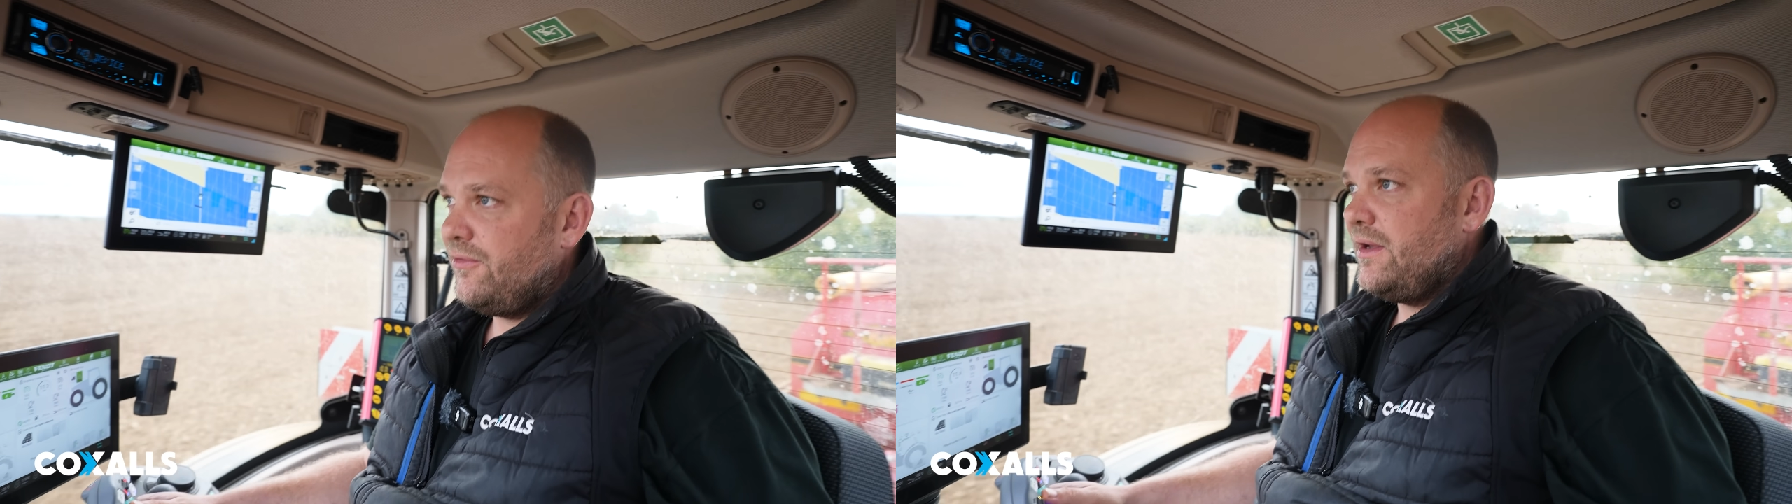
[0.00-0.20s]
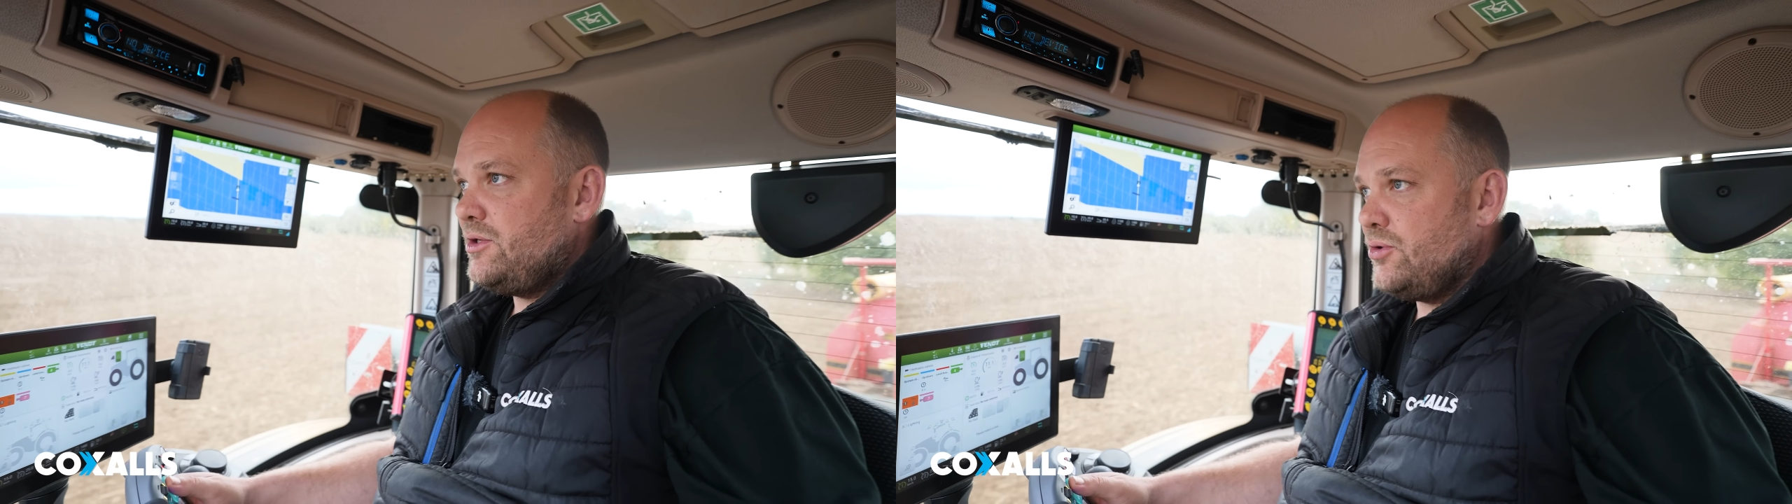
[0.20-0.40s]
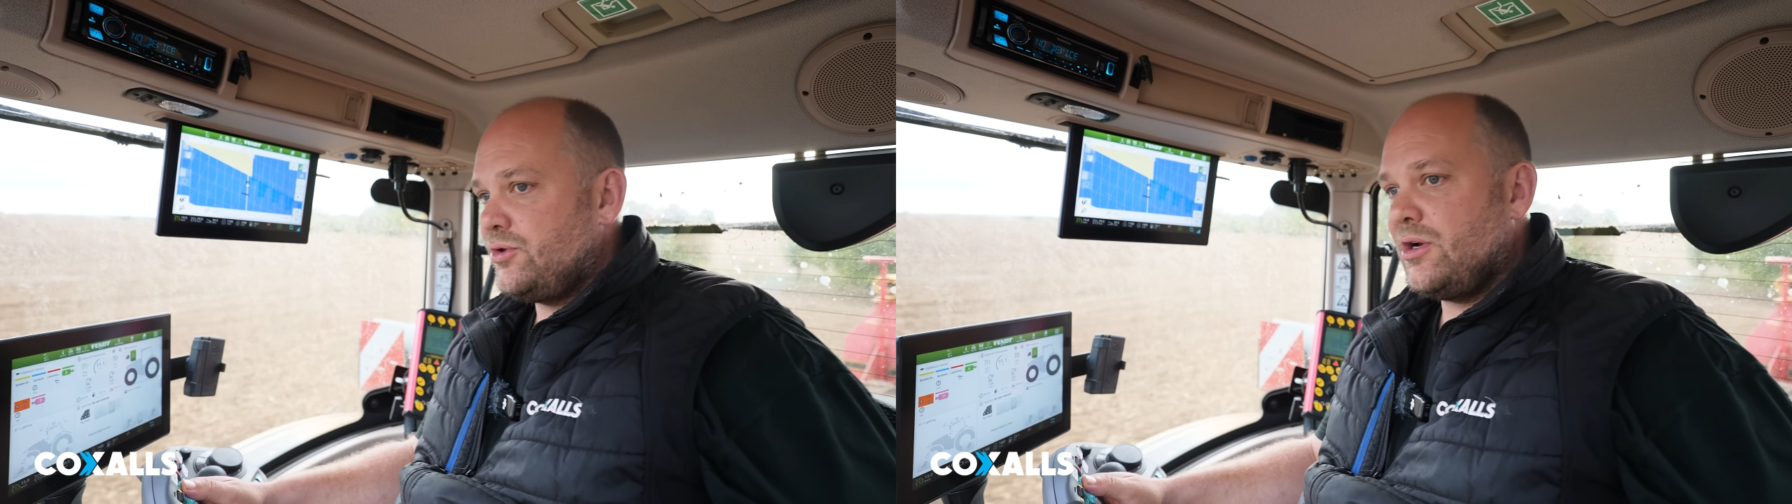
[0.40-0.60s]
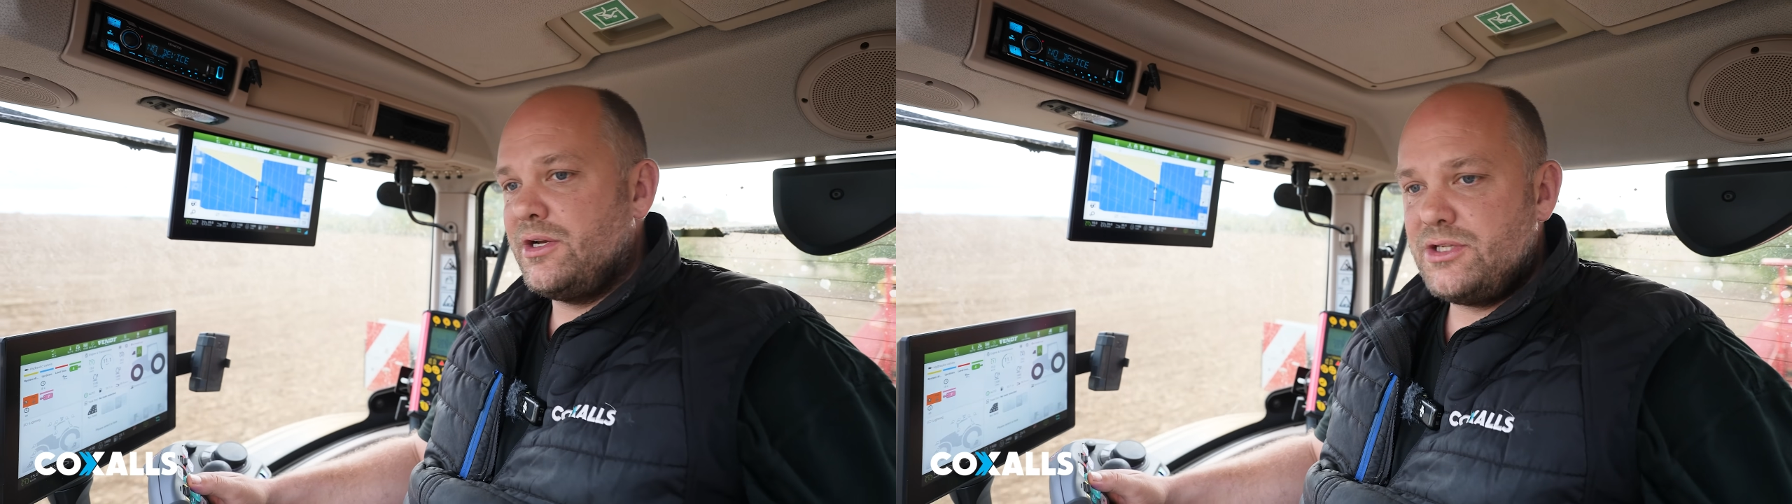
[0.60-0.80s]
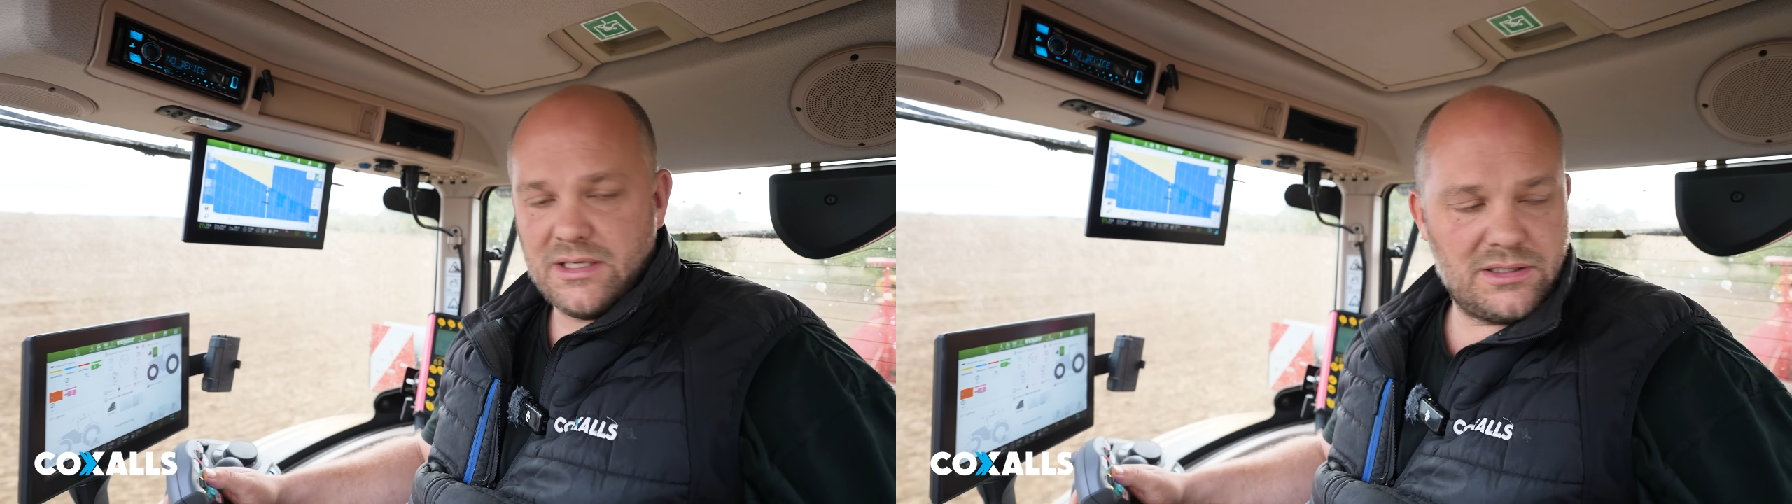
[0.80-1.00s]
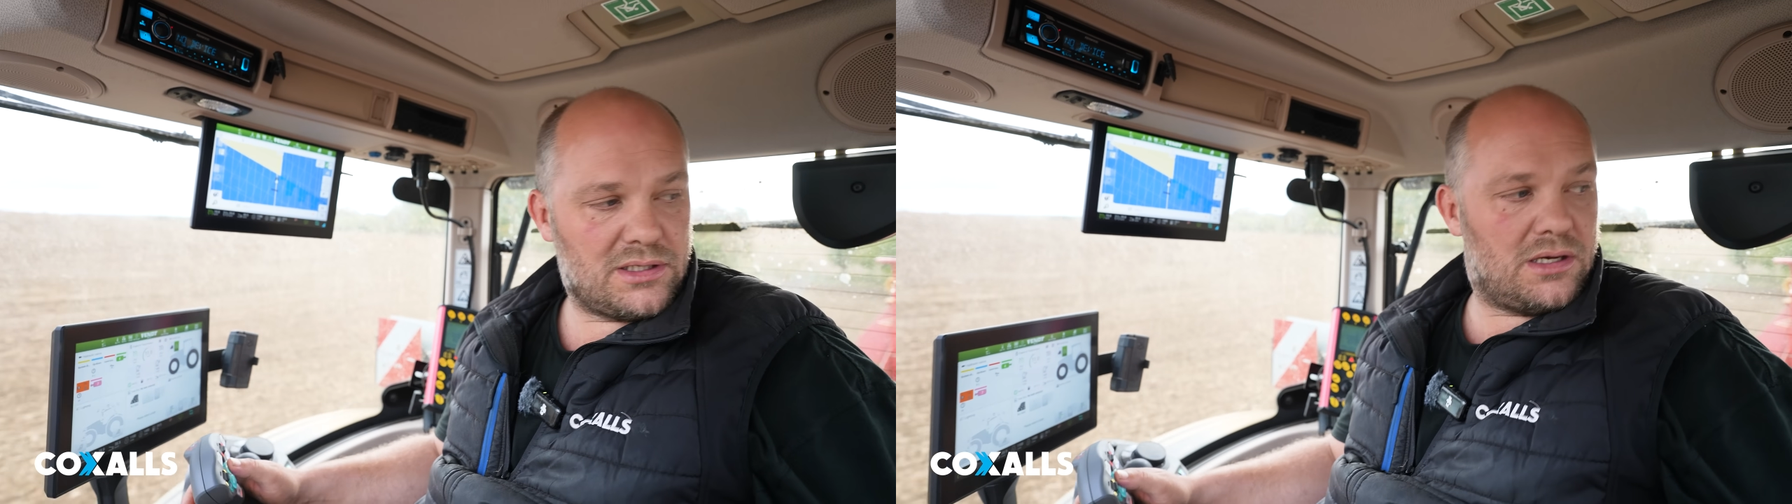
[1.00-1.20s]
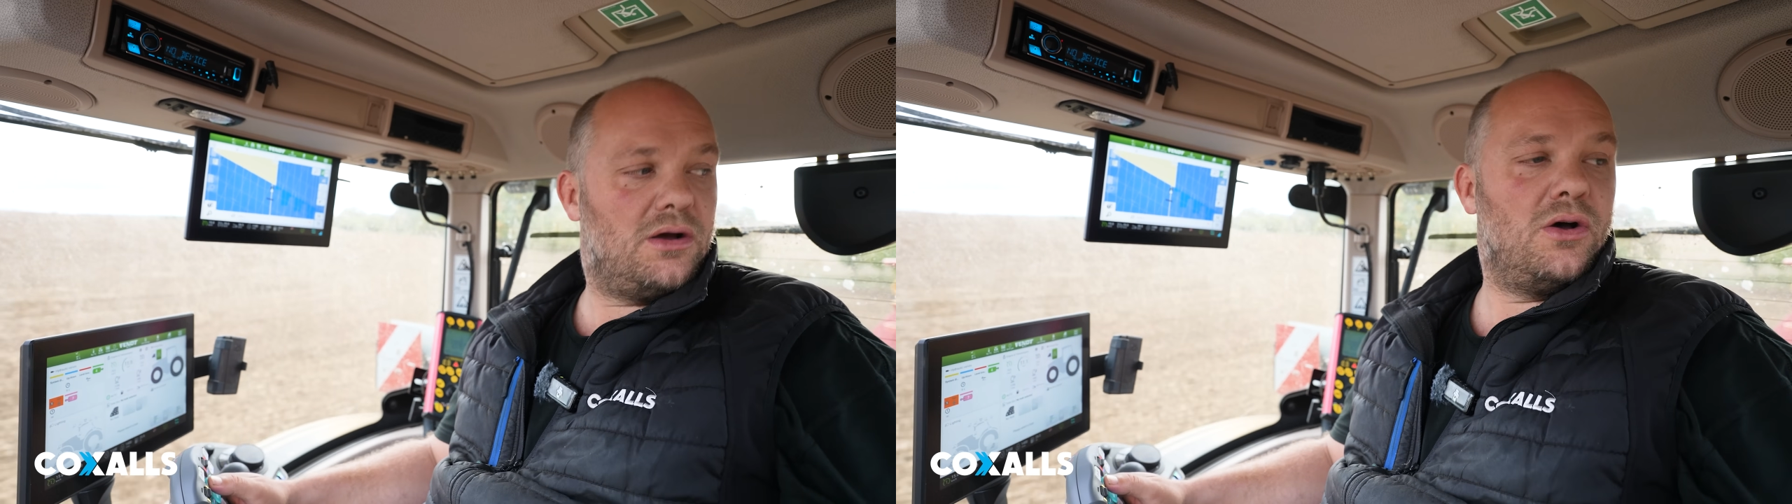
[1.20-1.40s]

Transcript: feed your digester